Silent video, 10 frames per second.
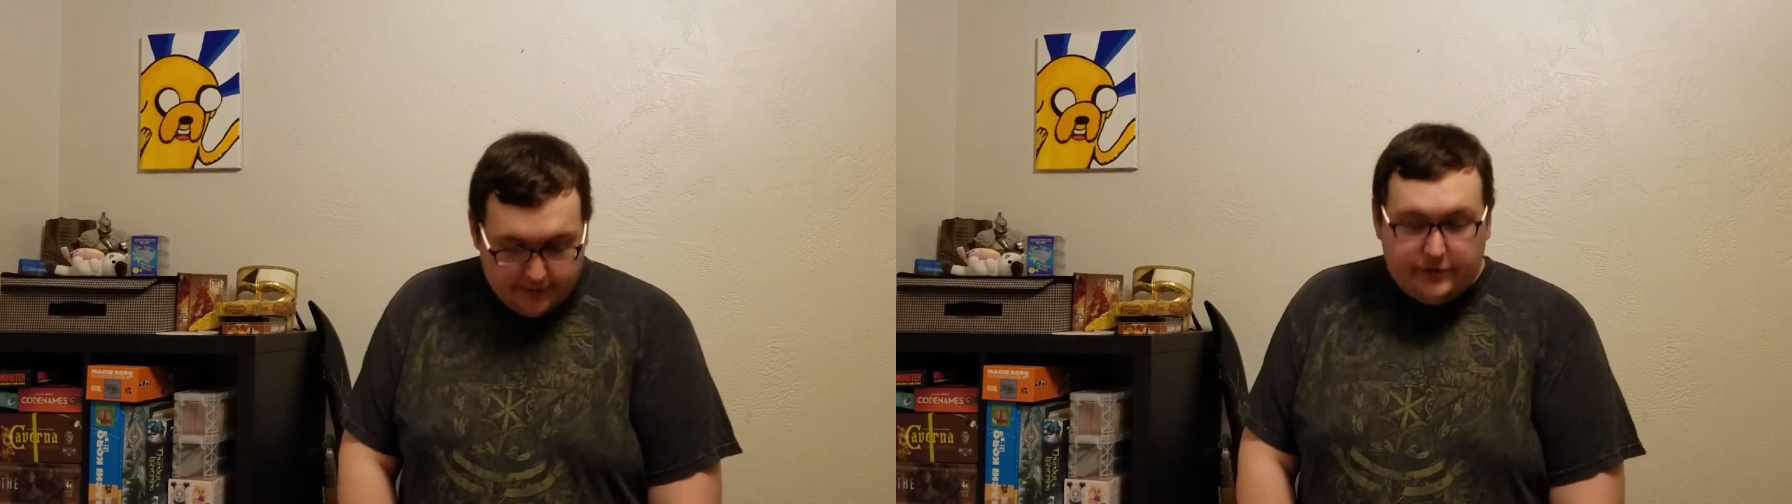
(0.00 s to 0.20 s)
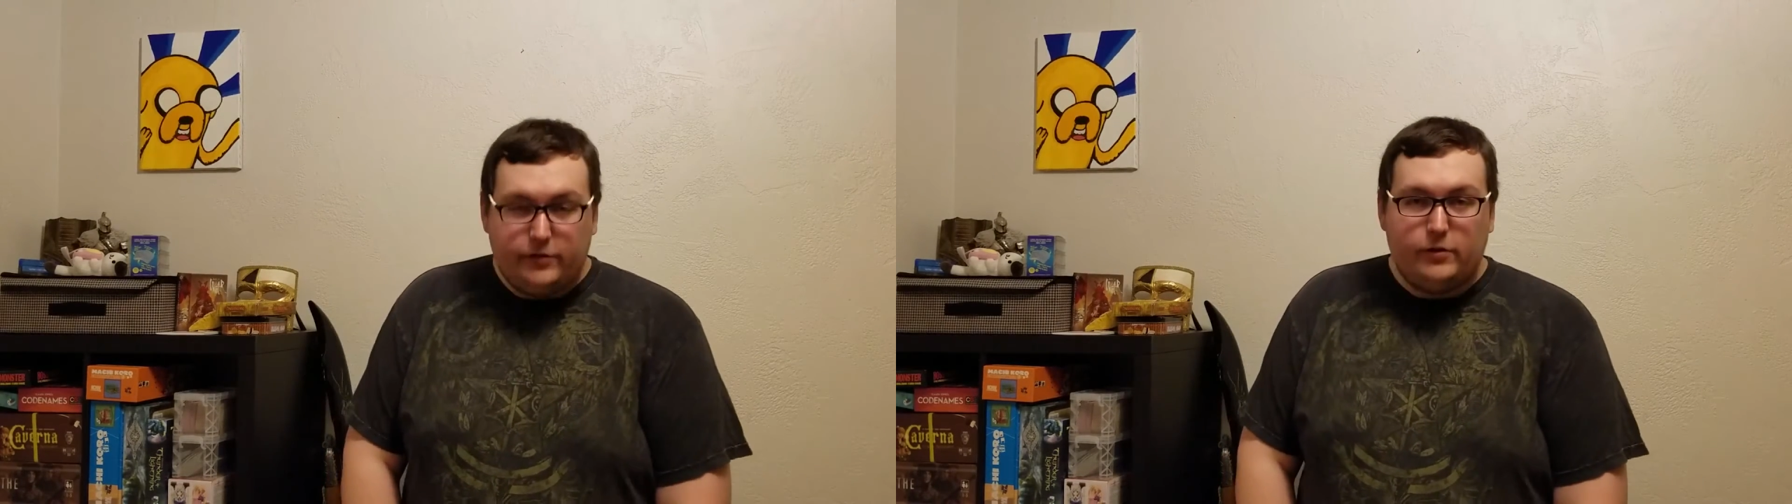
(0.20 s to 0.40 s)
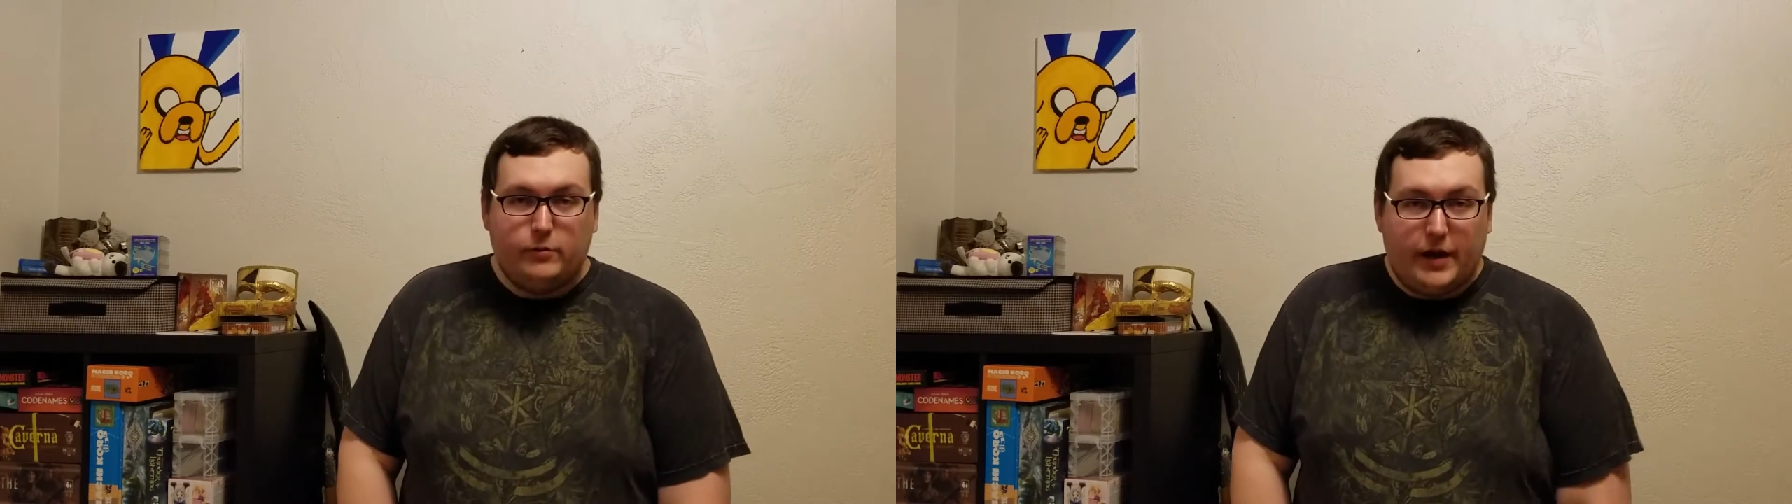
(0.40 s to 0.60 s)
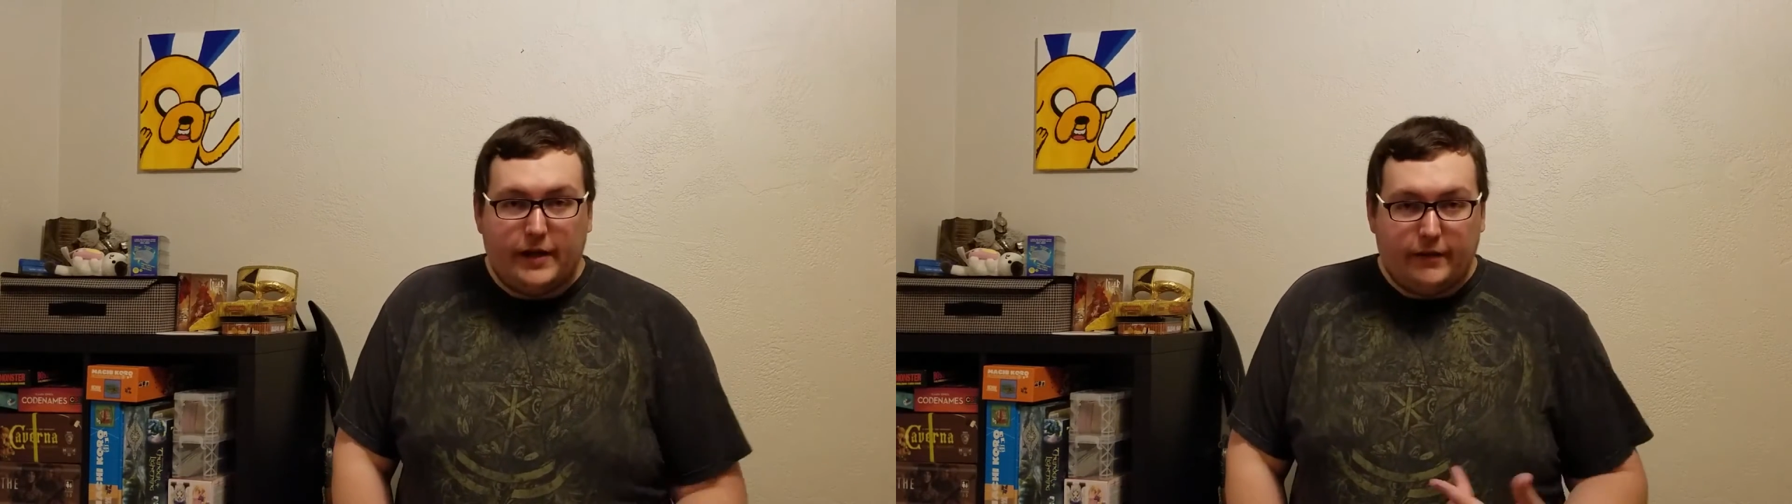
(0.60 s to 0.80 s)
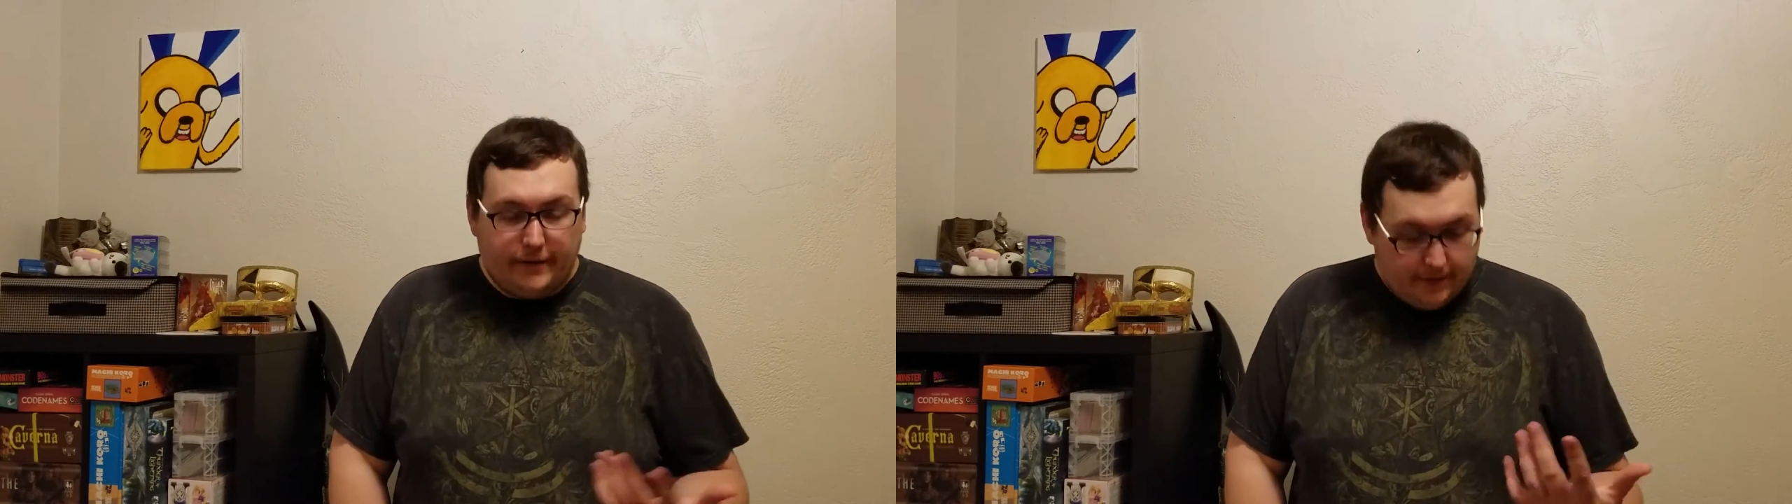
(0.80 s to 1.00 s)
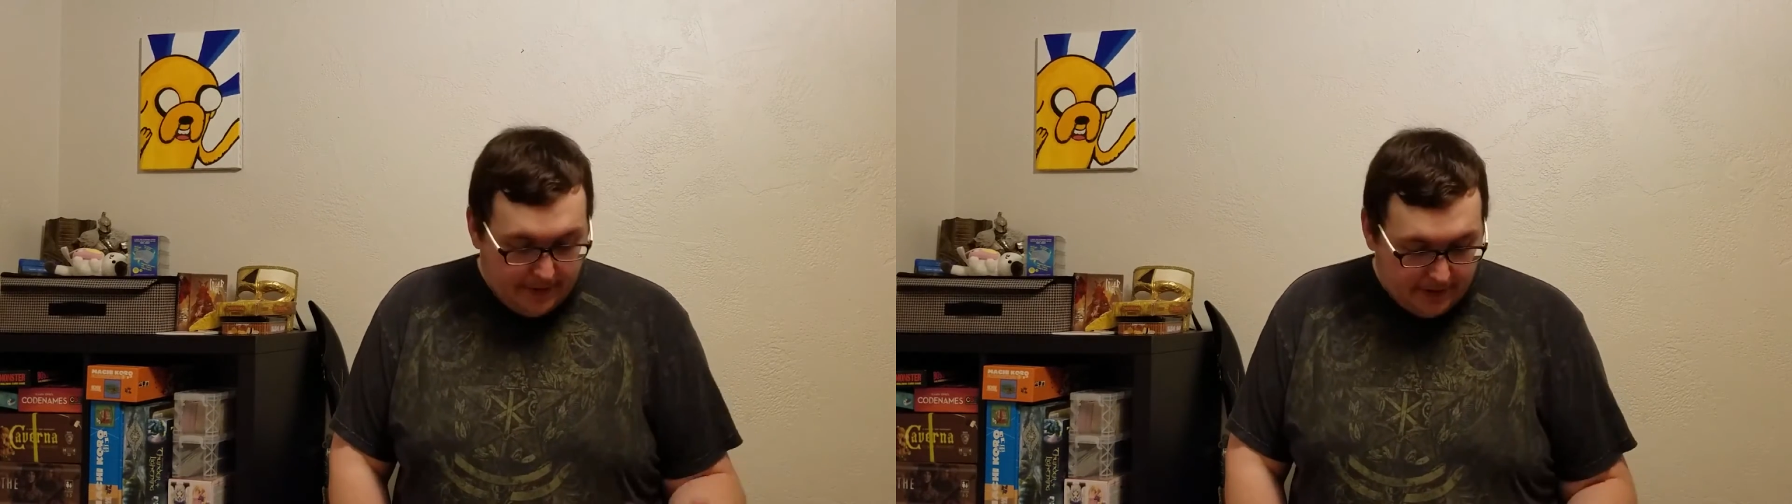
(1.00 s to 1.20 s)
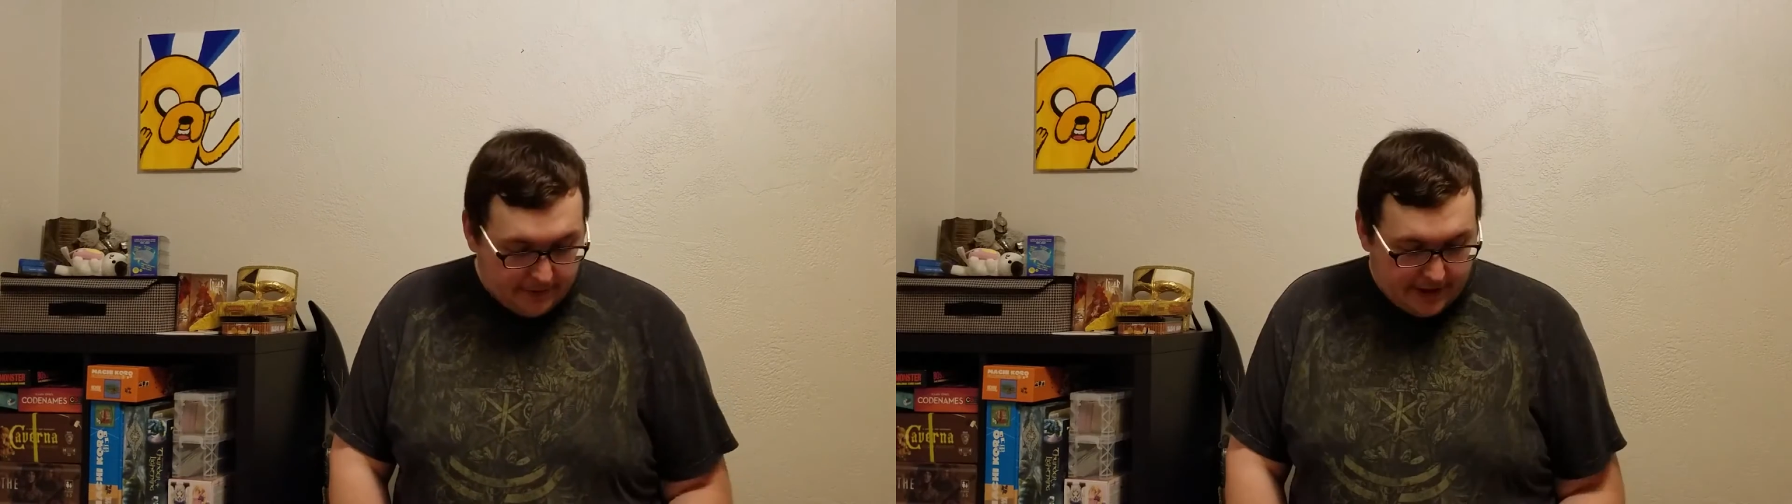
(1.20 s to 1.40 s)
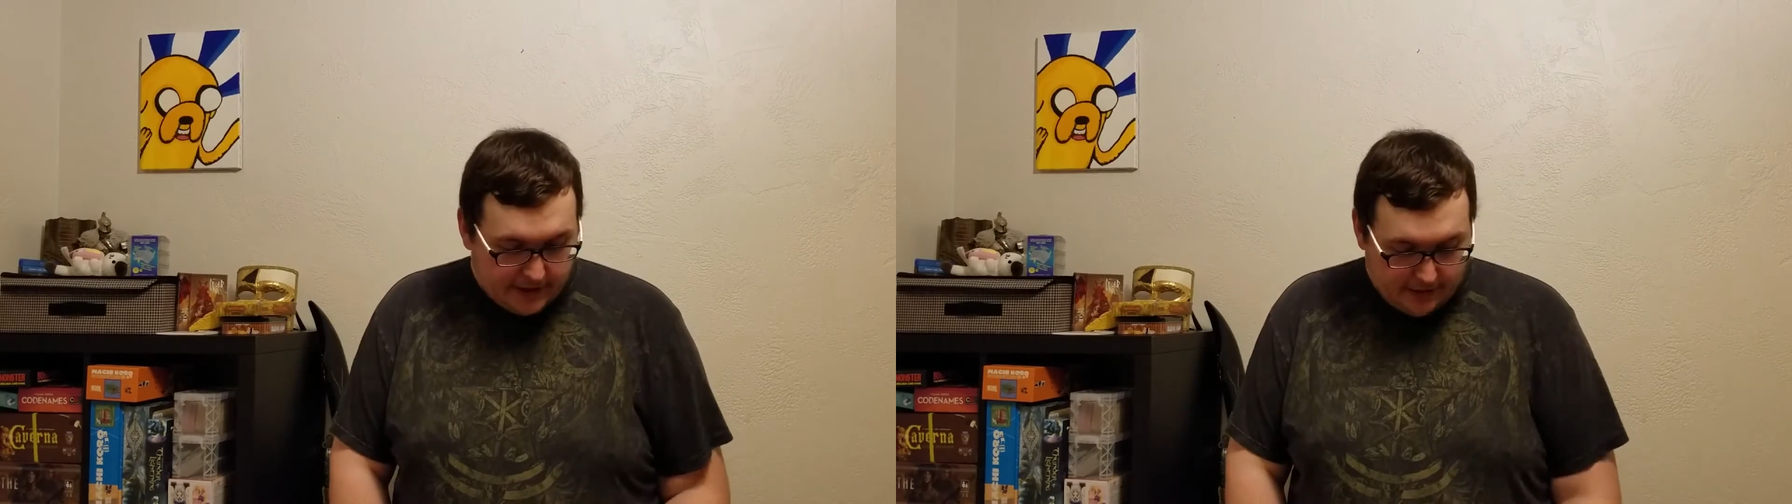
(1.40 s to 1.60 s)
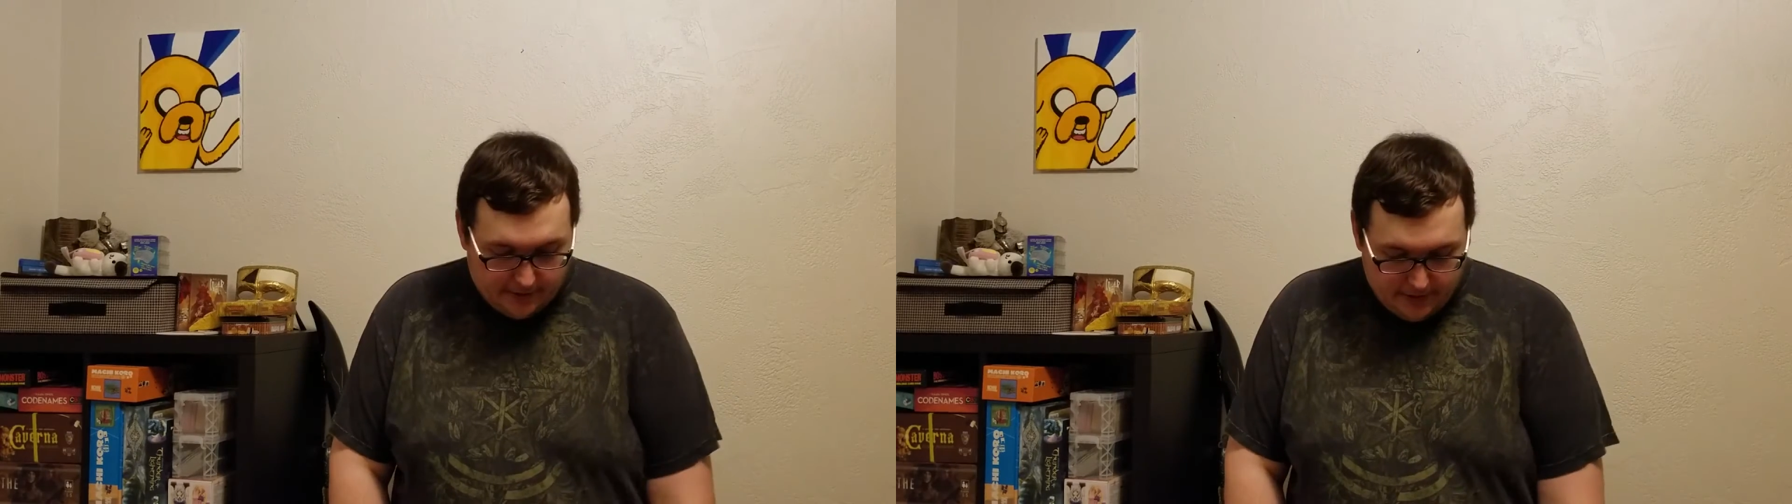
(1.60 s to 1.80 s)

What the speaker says: to what I consider the main attraction.